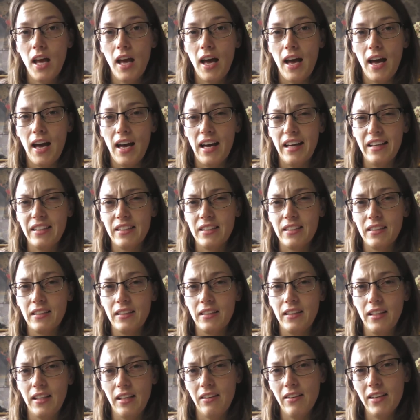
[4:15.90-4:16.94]

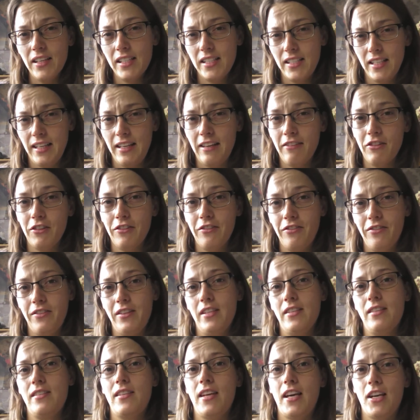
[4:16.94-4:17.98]
And the idea of
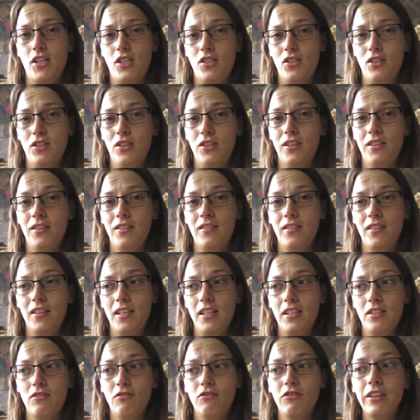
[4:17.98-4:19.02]
this section
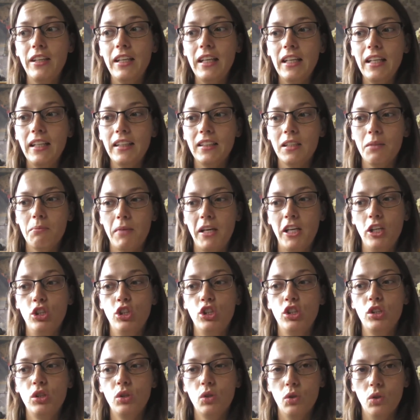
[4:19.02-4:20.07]
is really to make
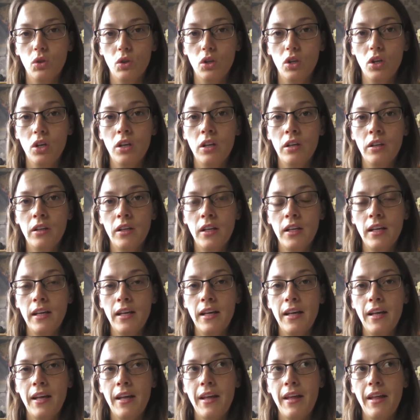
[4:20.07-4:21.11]
sure
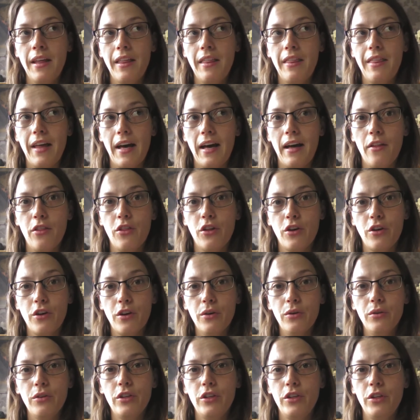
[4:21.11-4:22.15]
that the
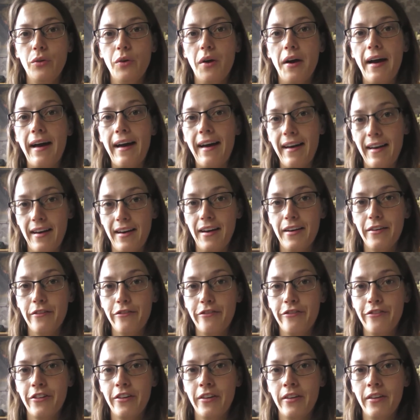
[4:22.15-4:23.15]
goal that you have